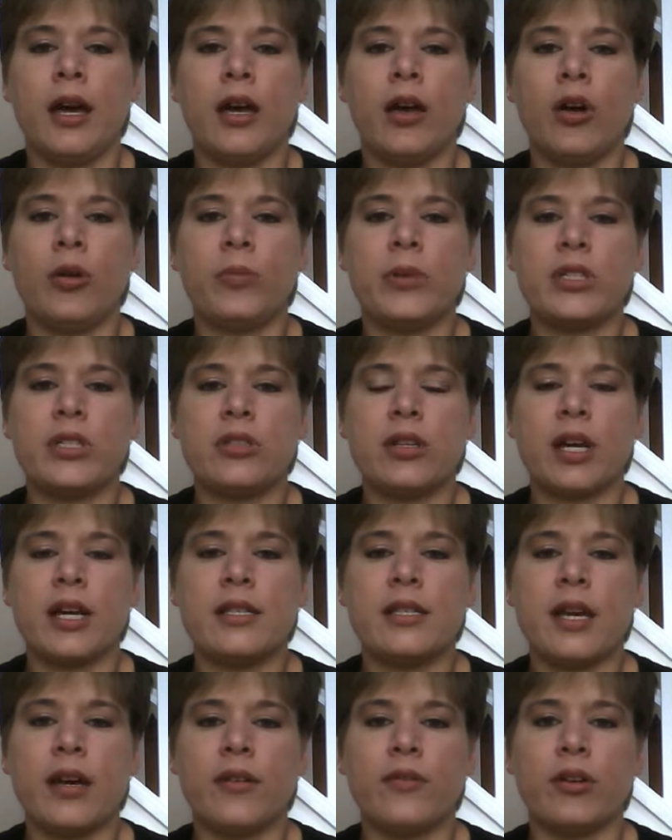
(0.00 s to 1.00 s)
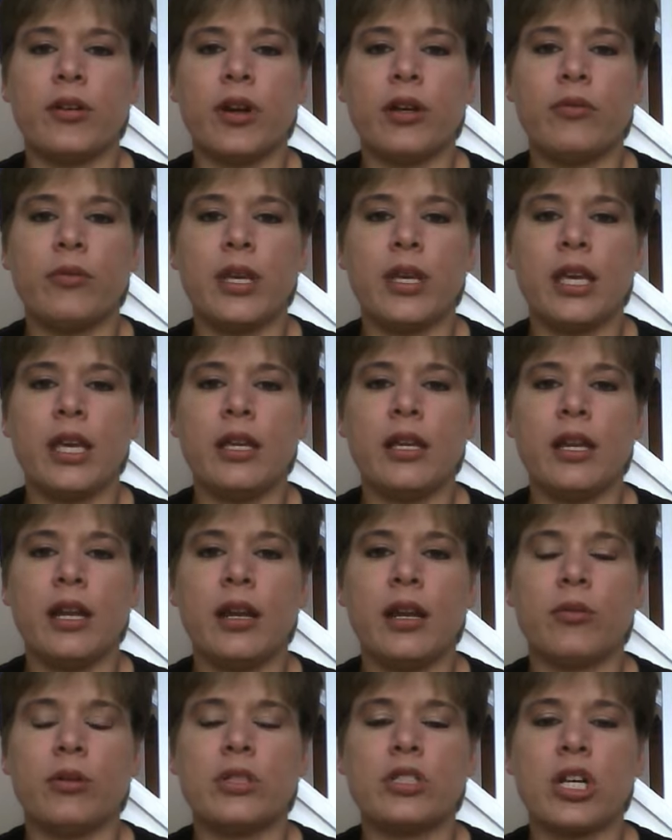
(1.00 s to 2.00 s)
hope that you guys have a great weekend,
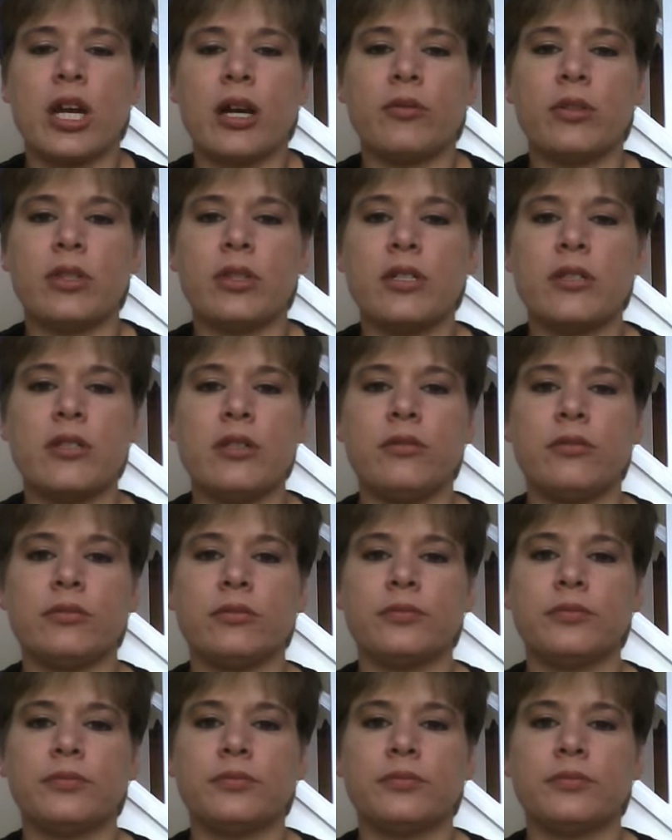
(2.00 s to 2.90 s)
and I will chat with you soon.